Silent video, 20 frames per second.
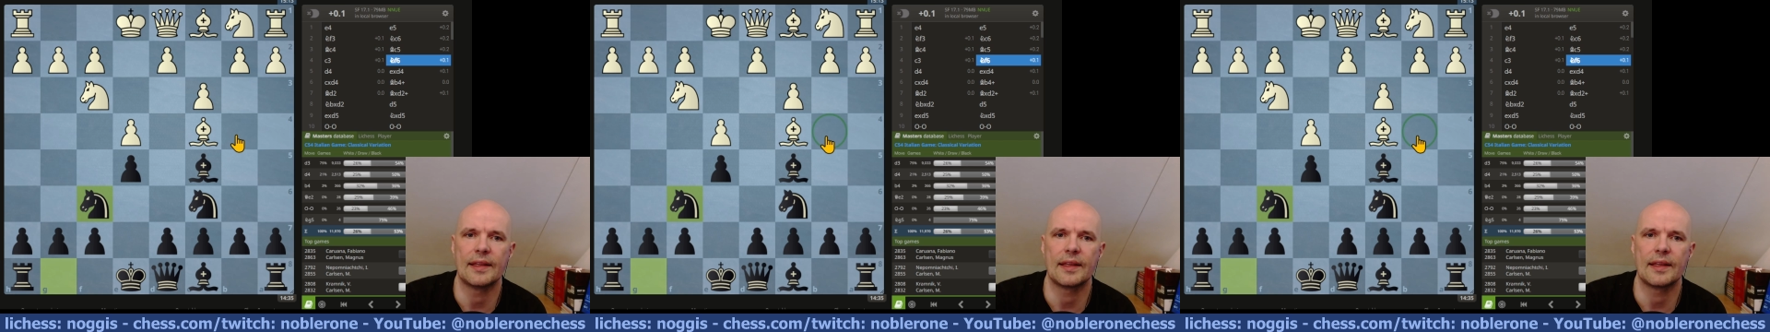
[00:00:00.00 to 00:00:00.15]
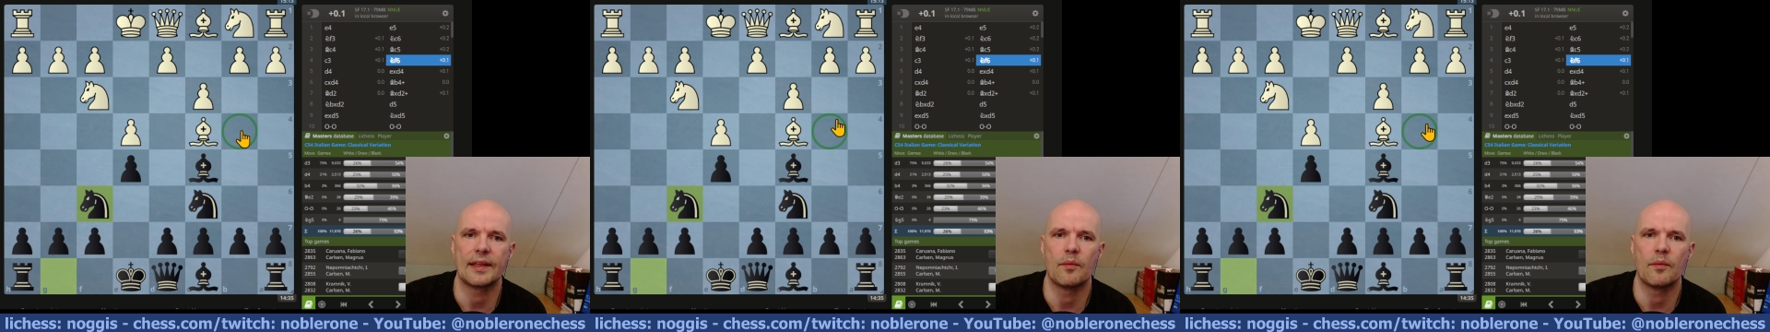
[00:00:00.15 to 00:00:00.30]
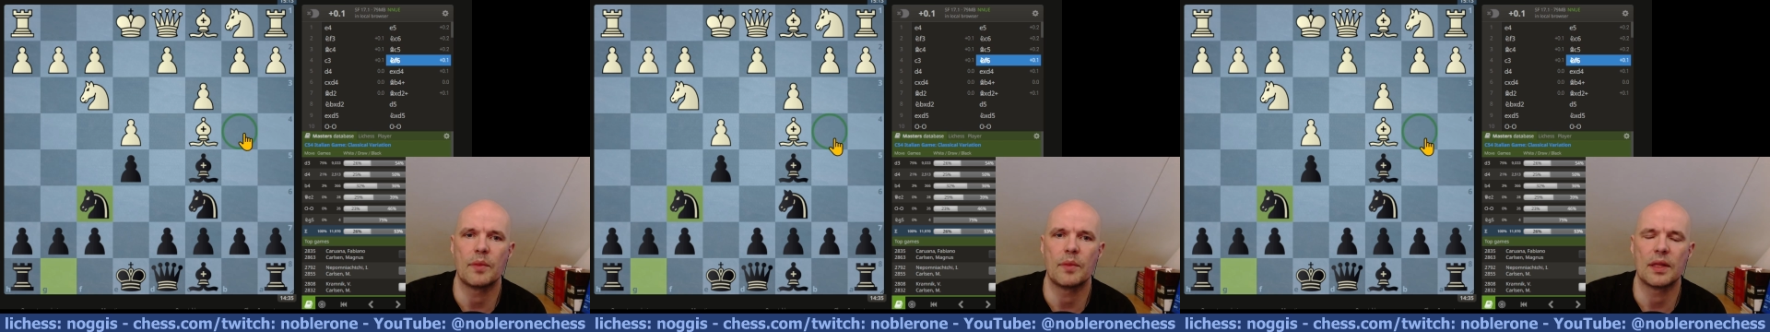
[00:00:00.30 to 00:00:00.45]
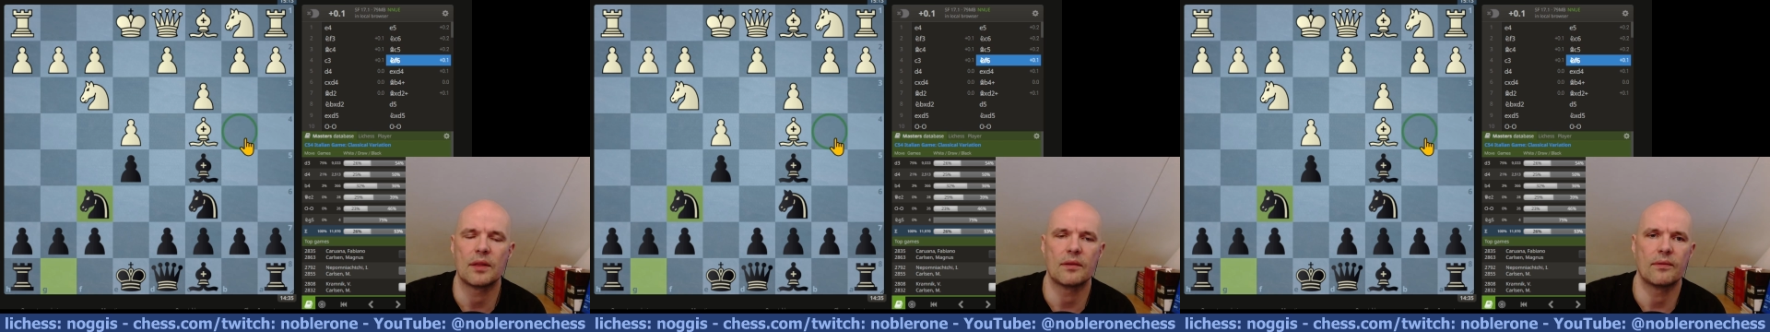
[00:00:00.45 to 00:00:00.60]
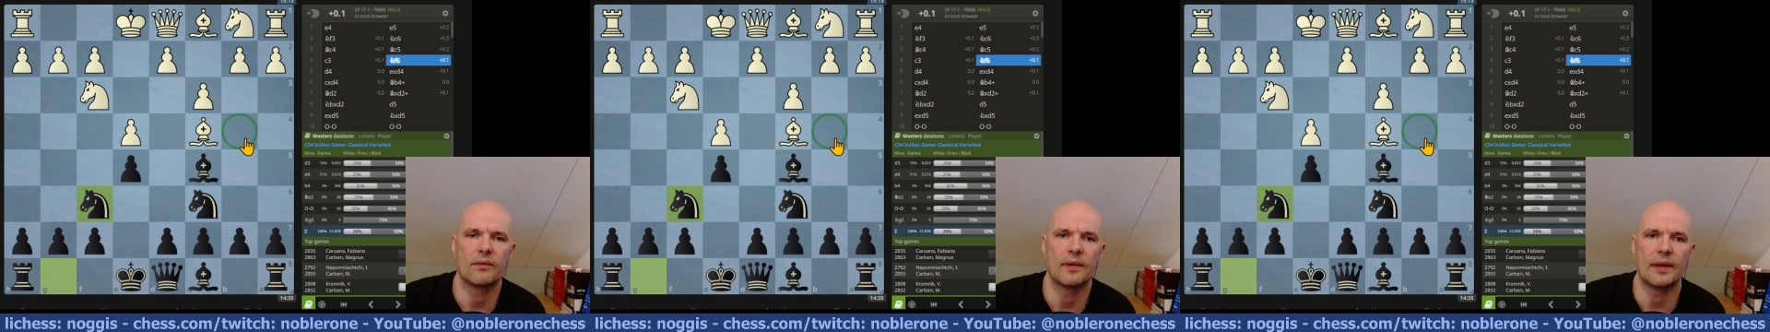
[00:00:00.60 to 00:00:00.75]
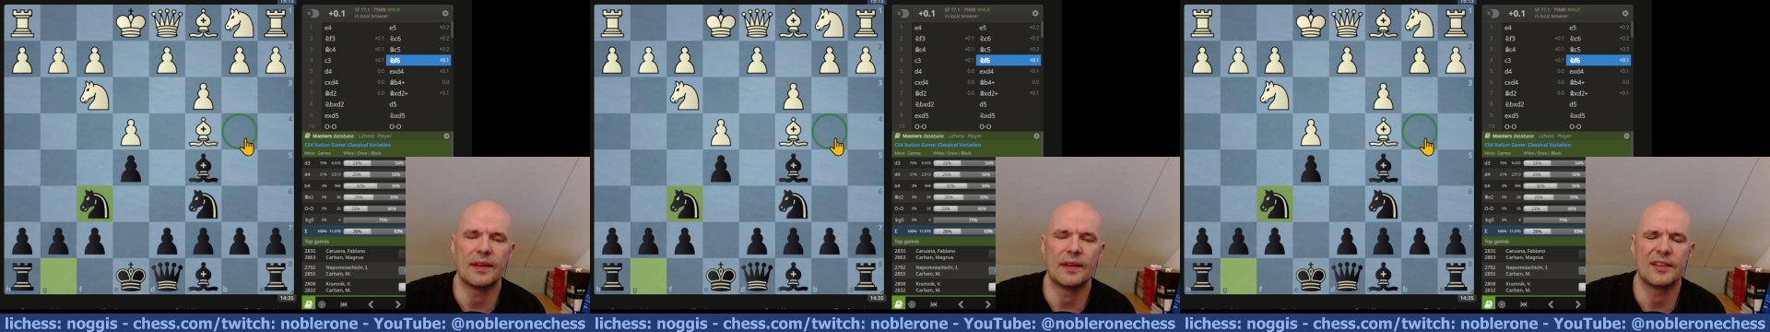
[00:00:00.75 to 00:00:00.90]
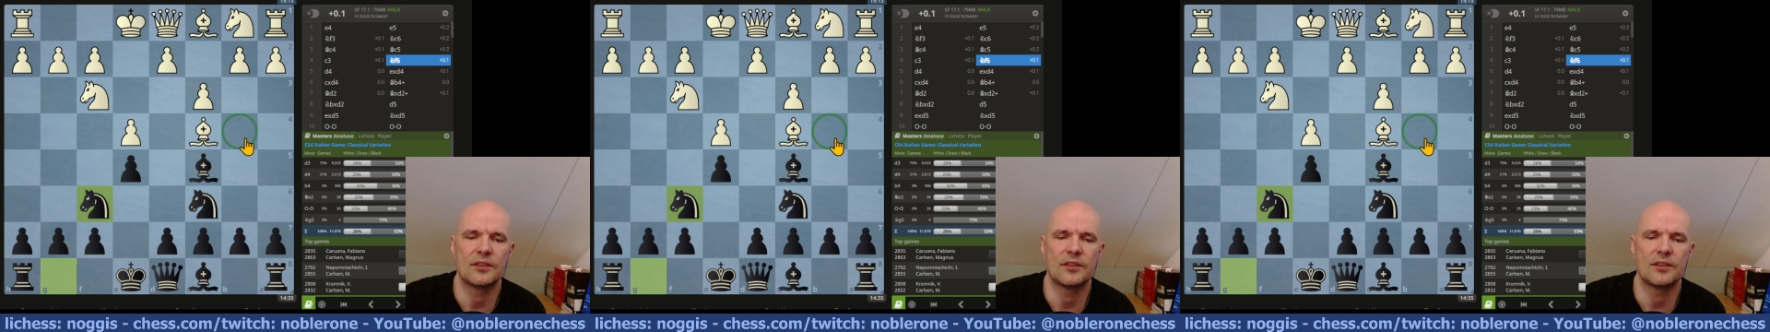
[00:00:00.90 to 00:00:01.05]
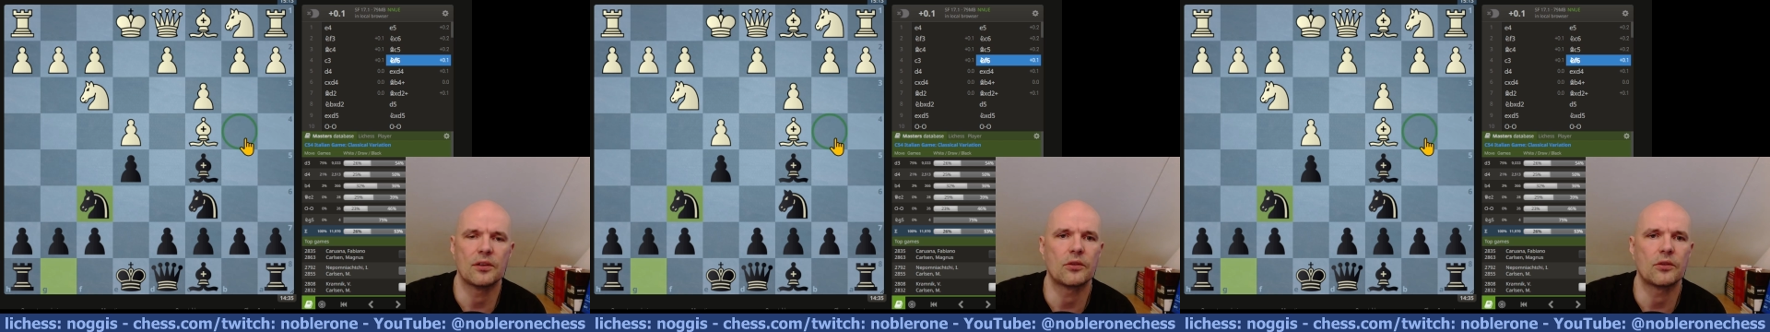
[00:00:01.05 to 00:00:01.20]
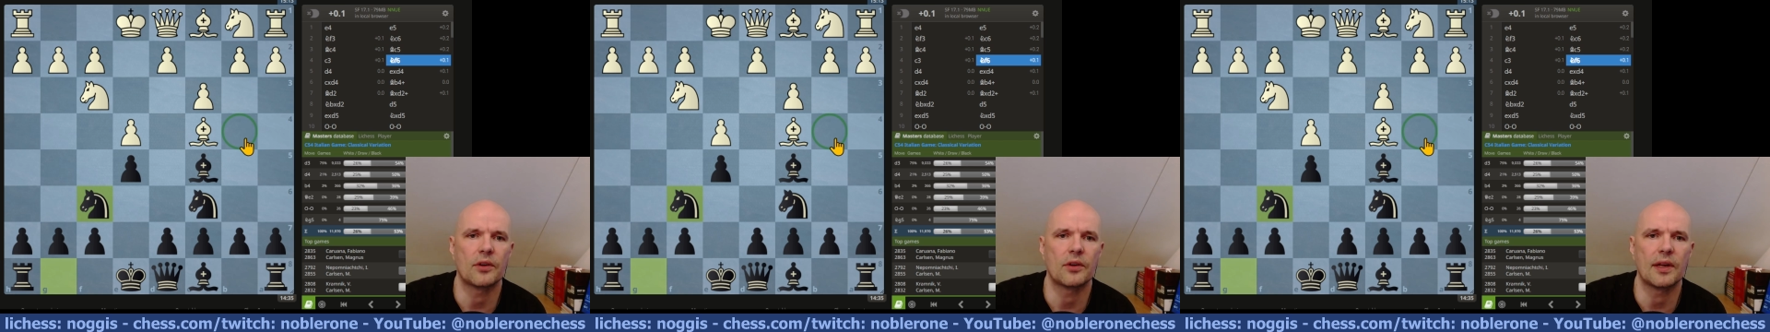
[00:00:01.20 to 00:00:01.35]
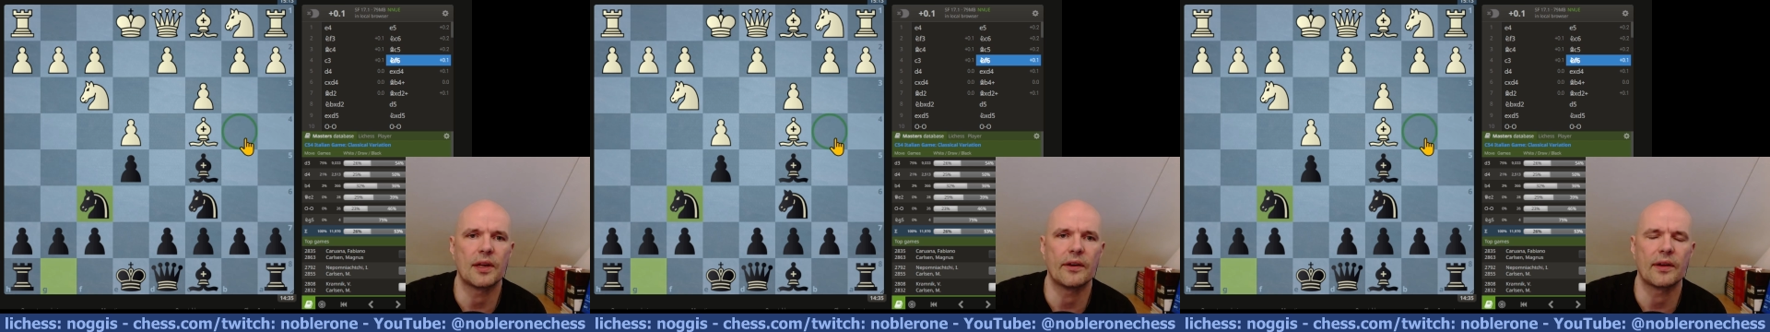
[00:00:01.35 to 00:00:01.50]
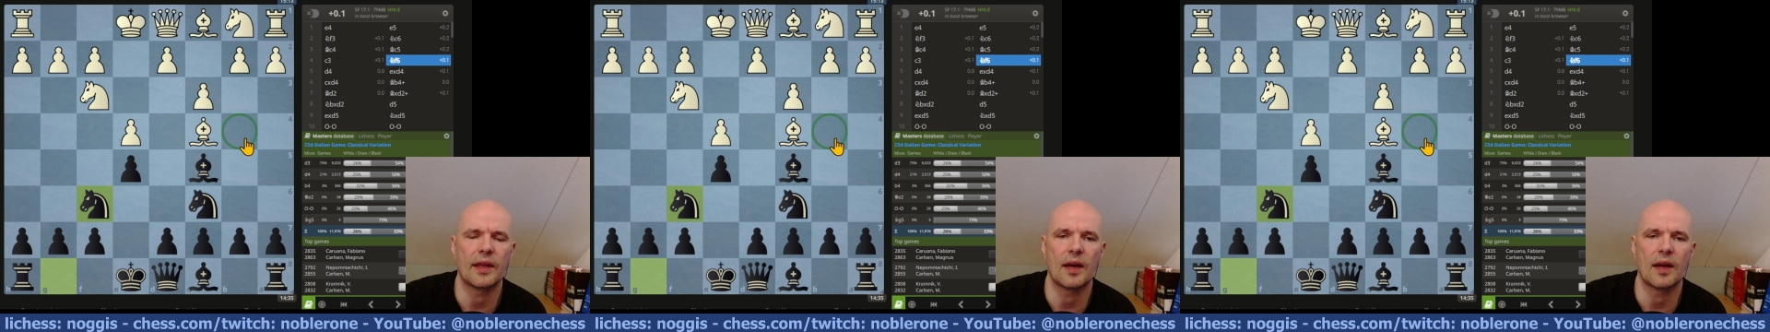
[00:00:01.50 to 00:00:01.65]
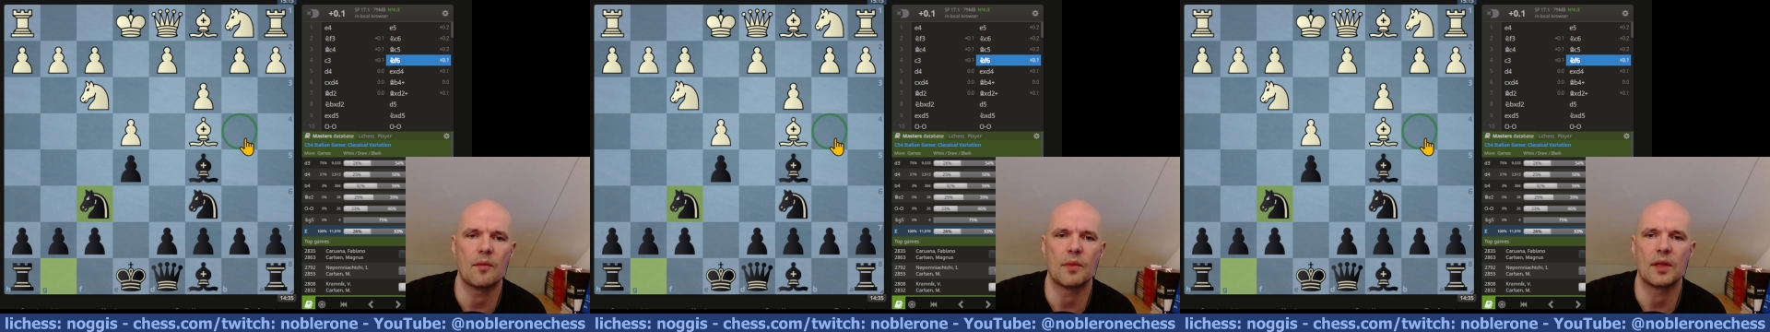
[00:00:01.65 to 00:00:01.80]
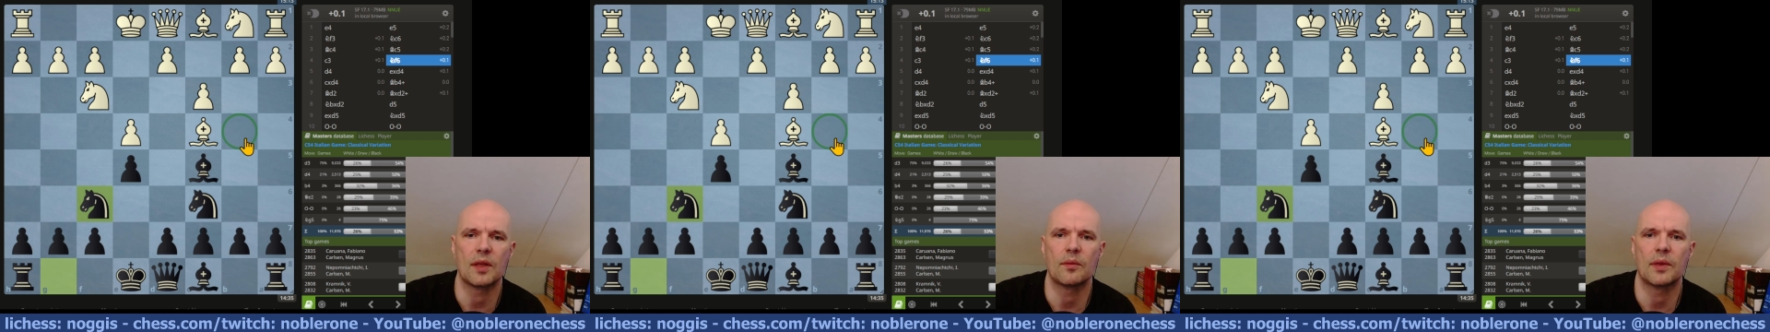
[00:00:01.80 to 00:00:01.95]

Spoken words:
gambit. Well, it's not really a gambit,